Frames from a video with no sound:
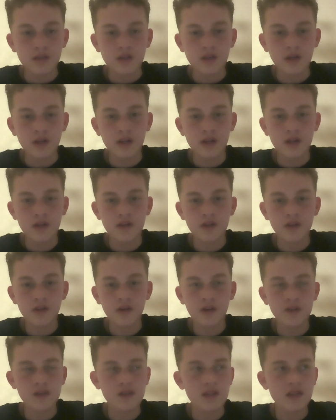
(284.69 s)
And
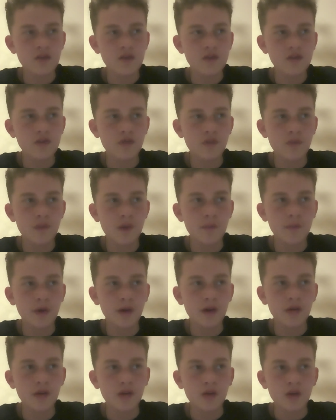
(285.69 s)
I seem to
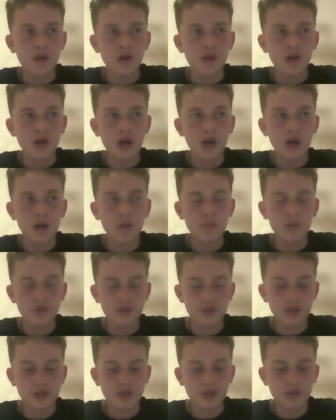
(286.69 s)
remember
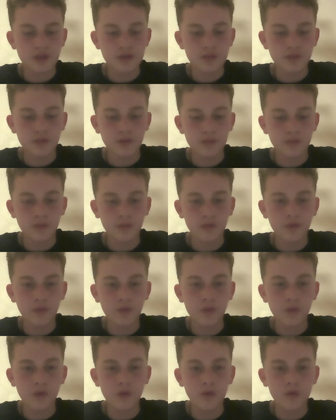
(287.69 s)
watching this one
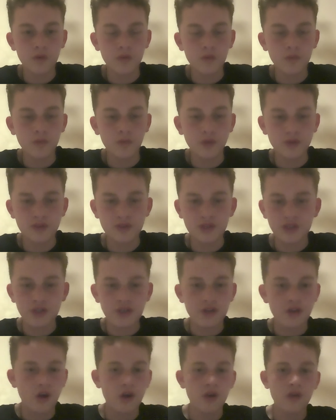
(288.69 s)
before watching,
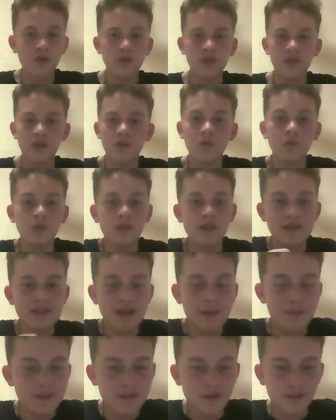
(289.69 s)
you know, all these
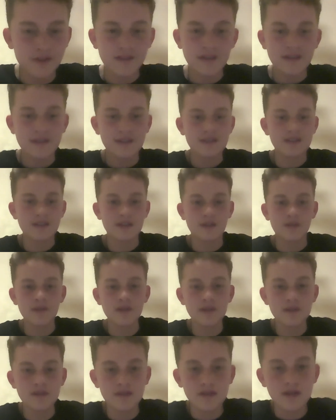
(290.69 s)
episodes as a
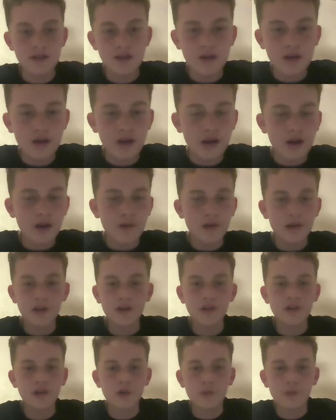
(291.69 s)
series. I
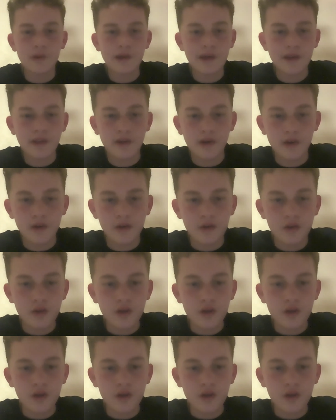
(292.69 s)
don't know where though.